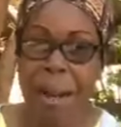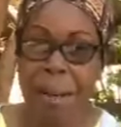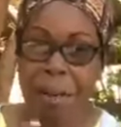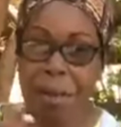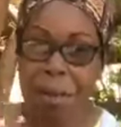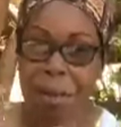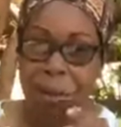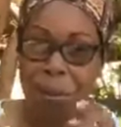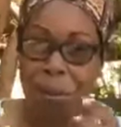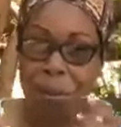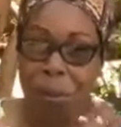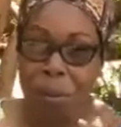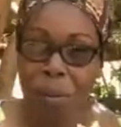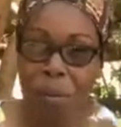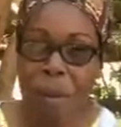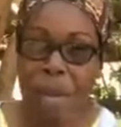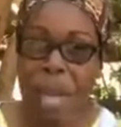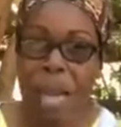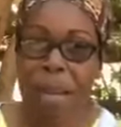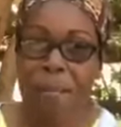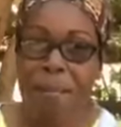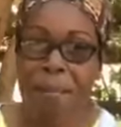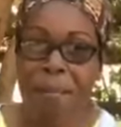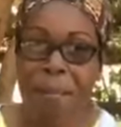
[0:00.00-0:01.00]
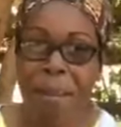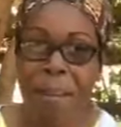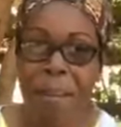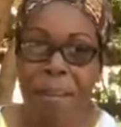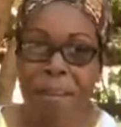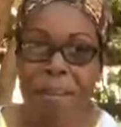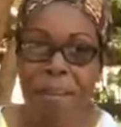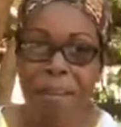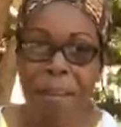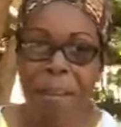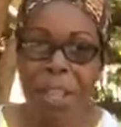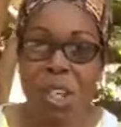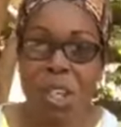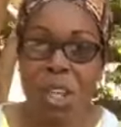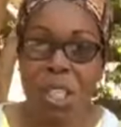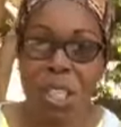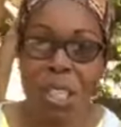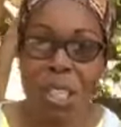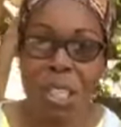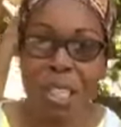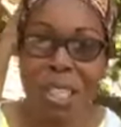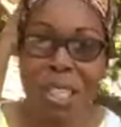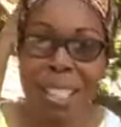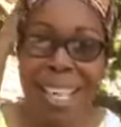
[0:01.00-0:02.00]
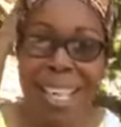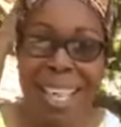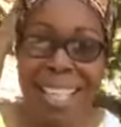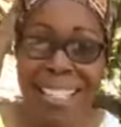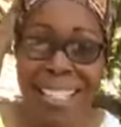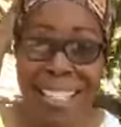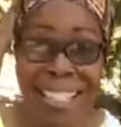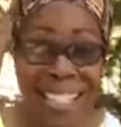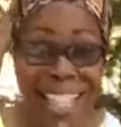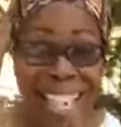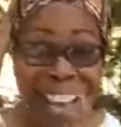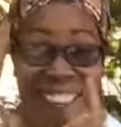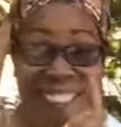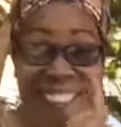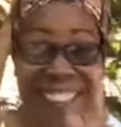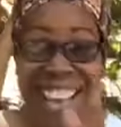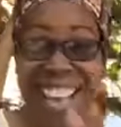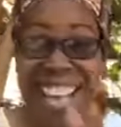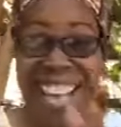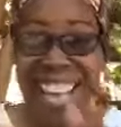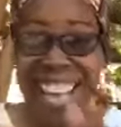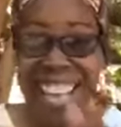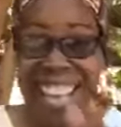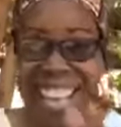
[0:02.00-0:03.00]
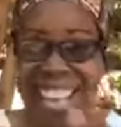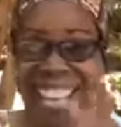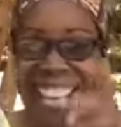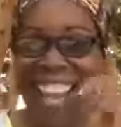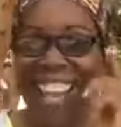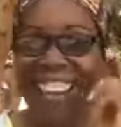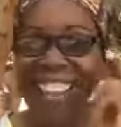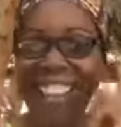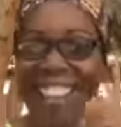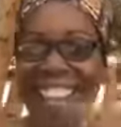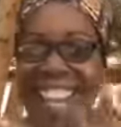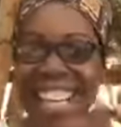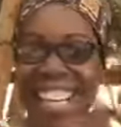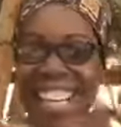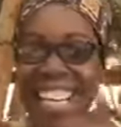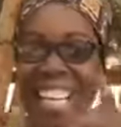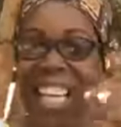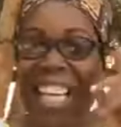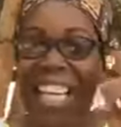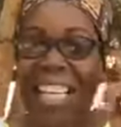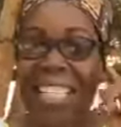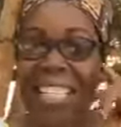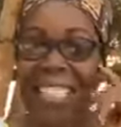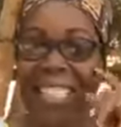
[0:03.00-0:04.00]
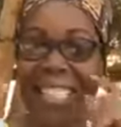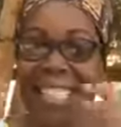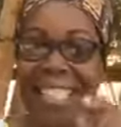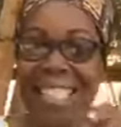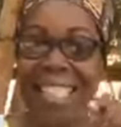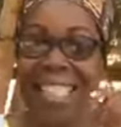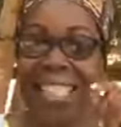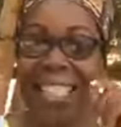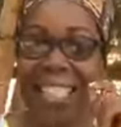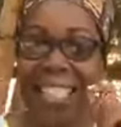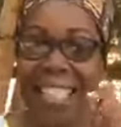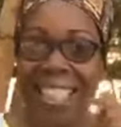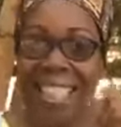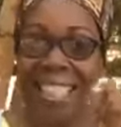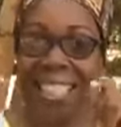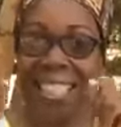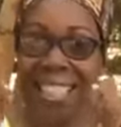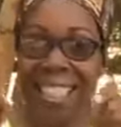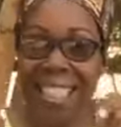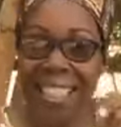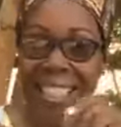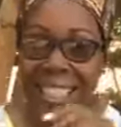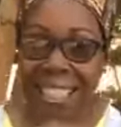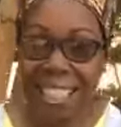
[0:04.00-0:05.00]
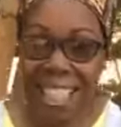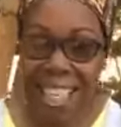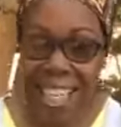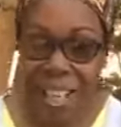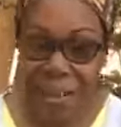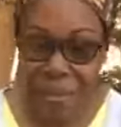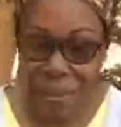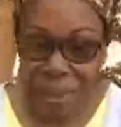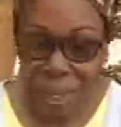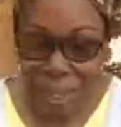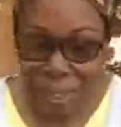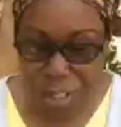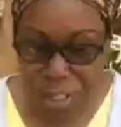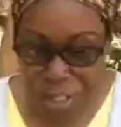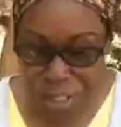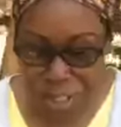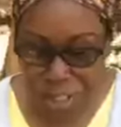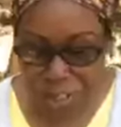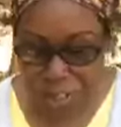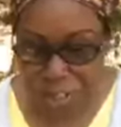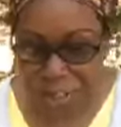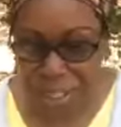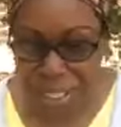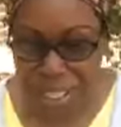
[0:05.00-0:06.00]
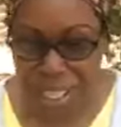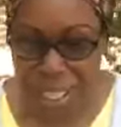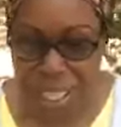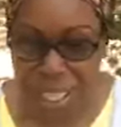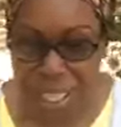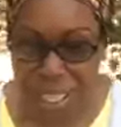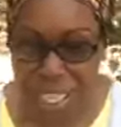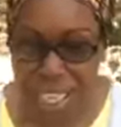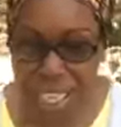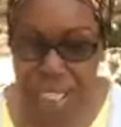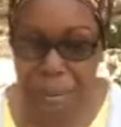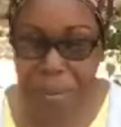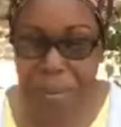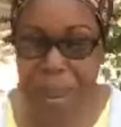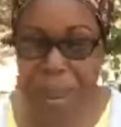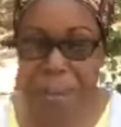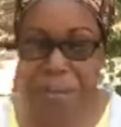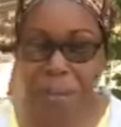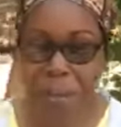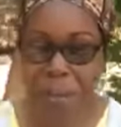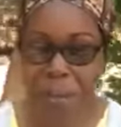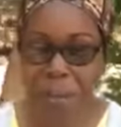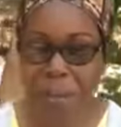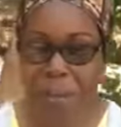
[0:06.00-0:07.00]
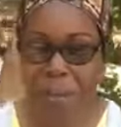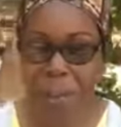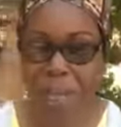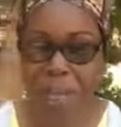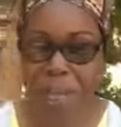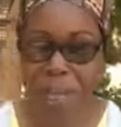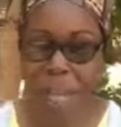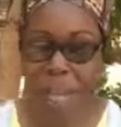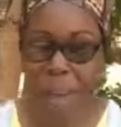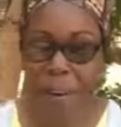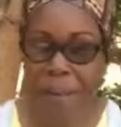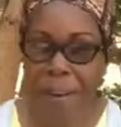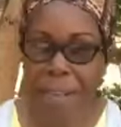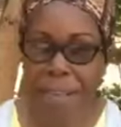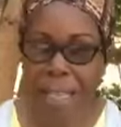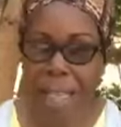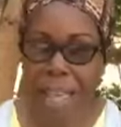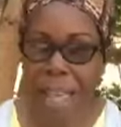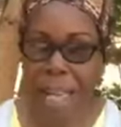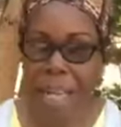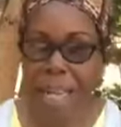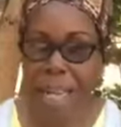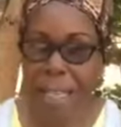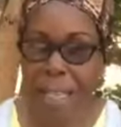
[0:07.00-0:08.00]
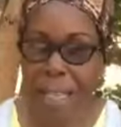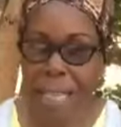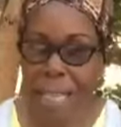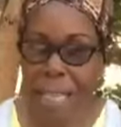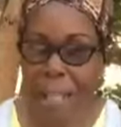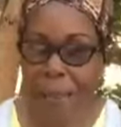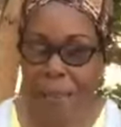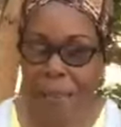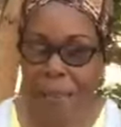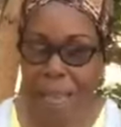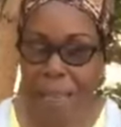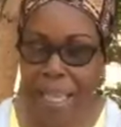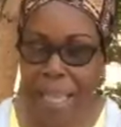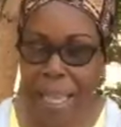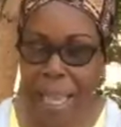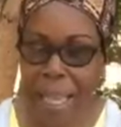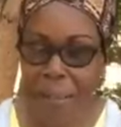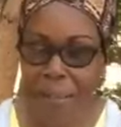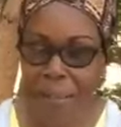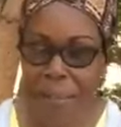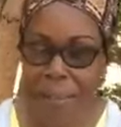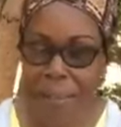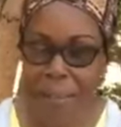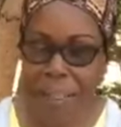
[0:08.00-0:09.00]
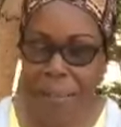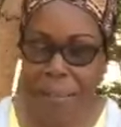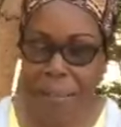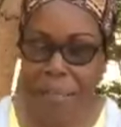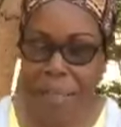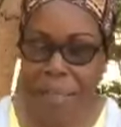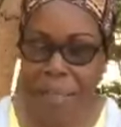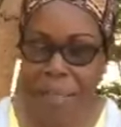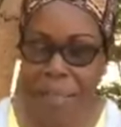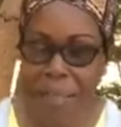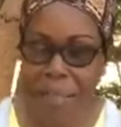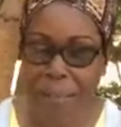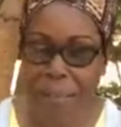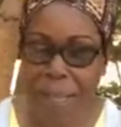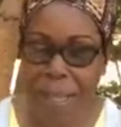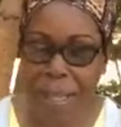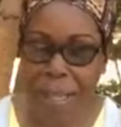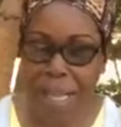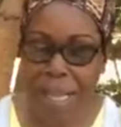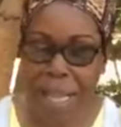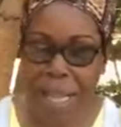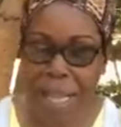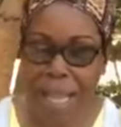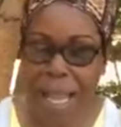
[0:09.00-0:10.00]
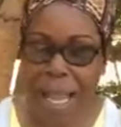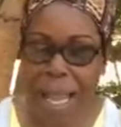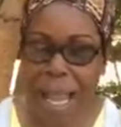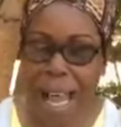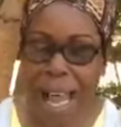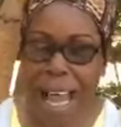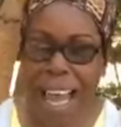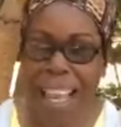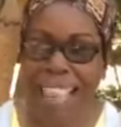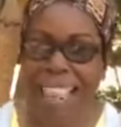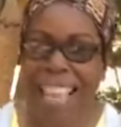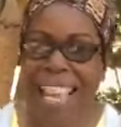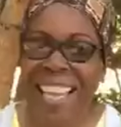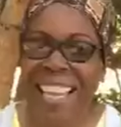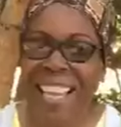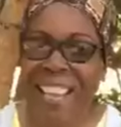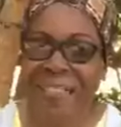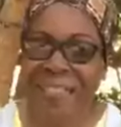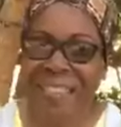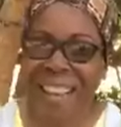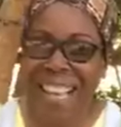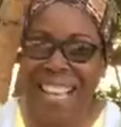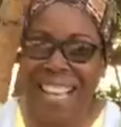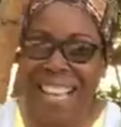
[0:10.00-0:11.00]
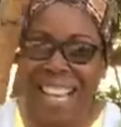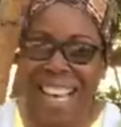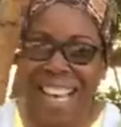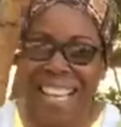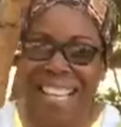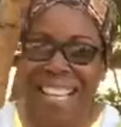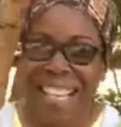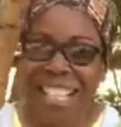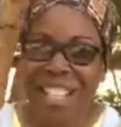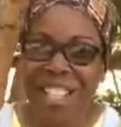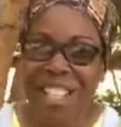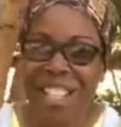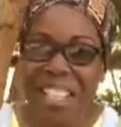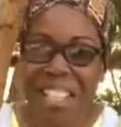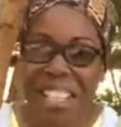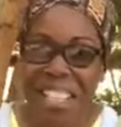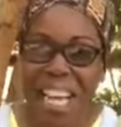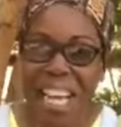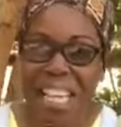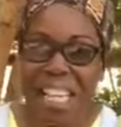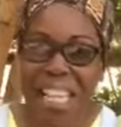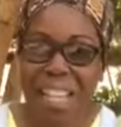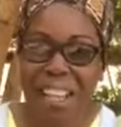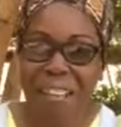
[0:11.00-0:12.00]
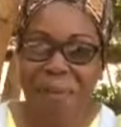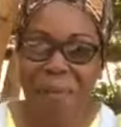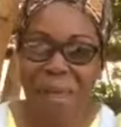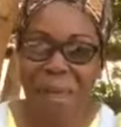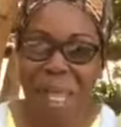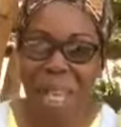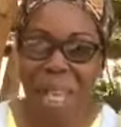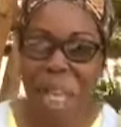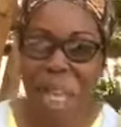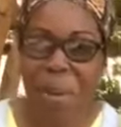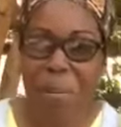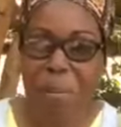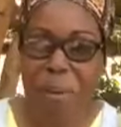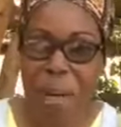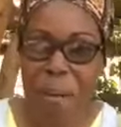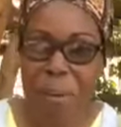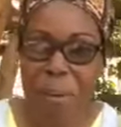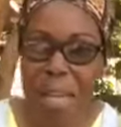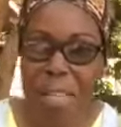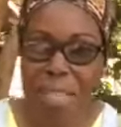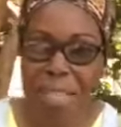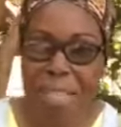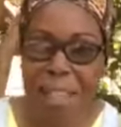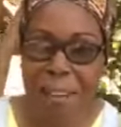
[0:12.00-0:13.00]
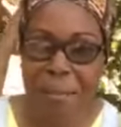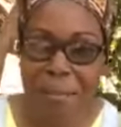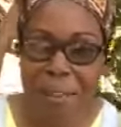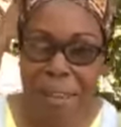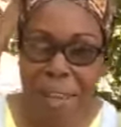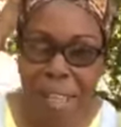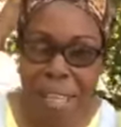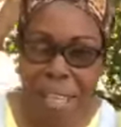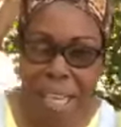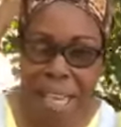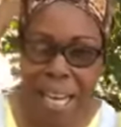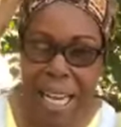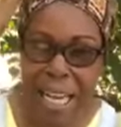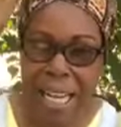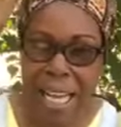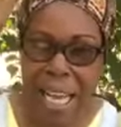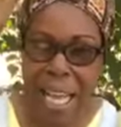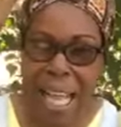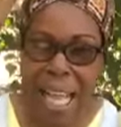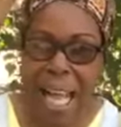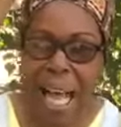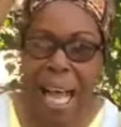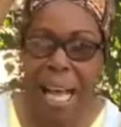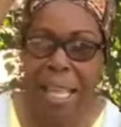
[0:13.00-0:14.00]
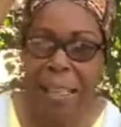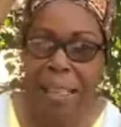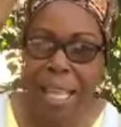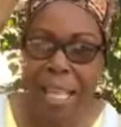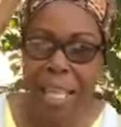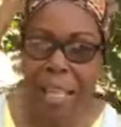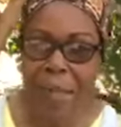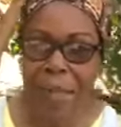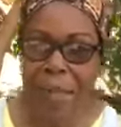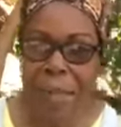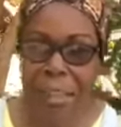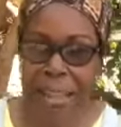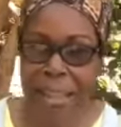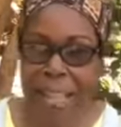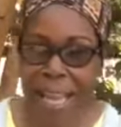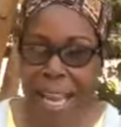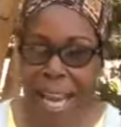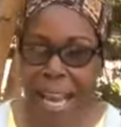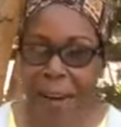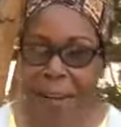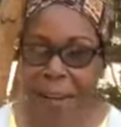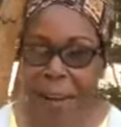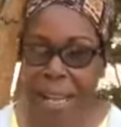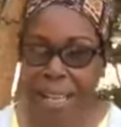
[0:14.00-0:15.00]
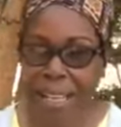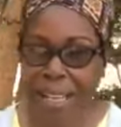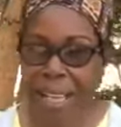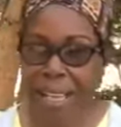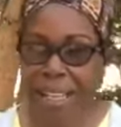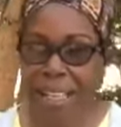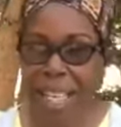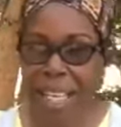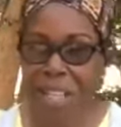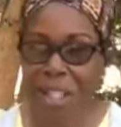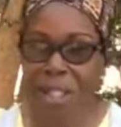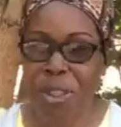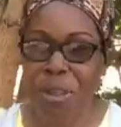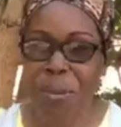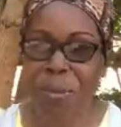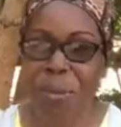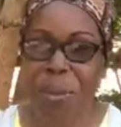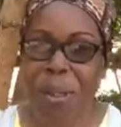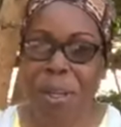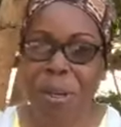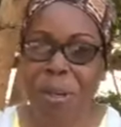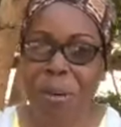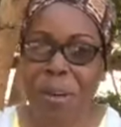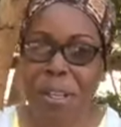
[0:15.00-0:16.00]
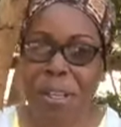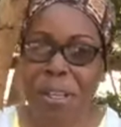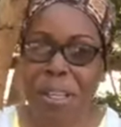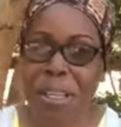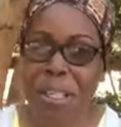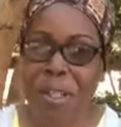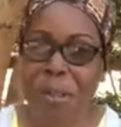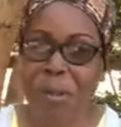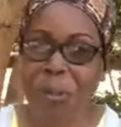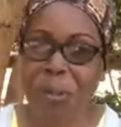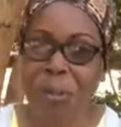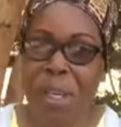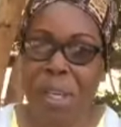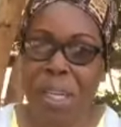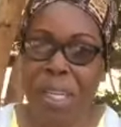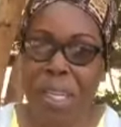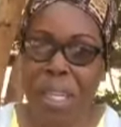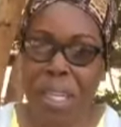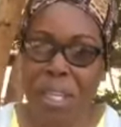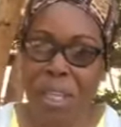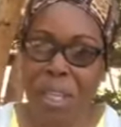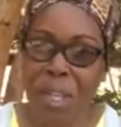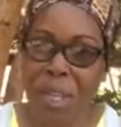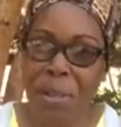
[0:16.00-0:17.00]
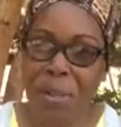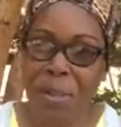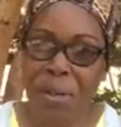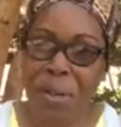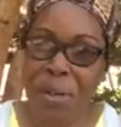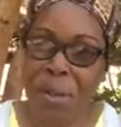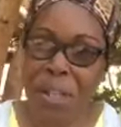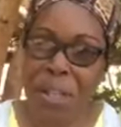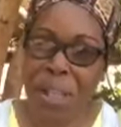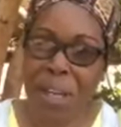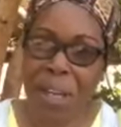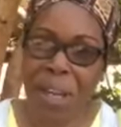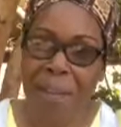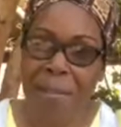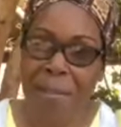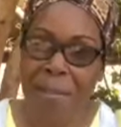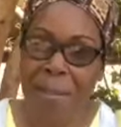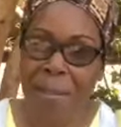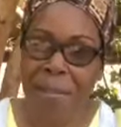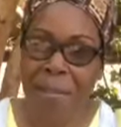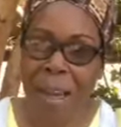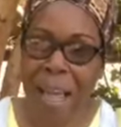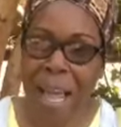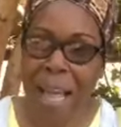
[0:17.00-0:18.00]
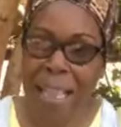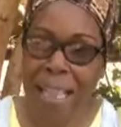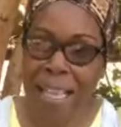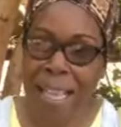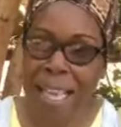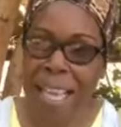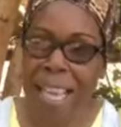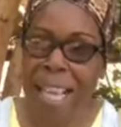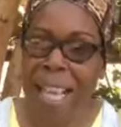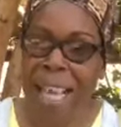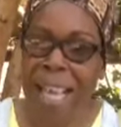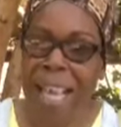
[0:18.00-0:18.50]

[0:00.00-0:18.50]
So remain faithful until the end. So get ready, get ready Jesus is coming soon. Let us bow for prayer. Father God, I thank you, Father God, for this message, Father God. I thank you, Father God, that you did not leave me here by myself, Father God. I thank you, Father God, right now that you're blowing this wind and you're cooling off the valley.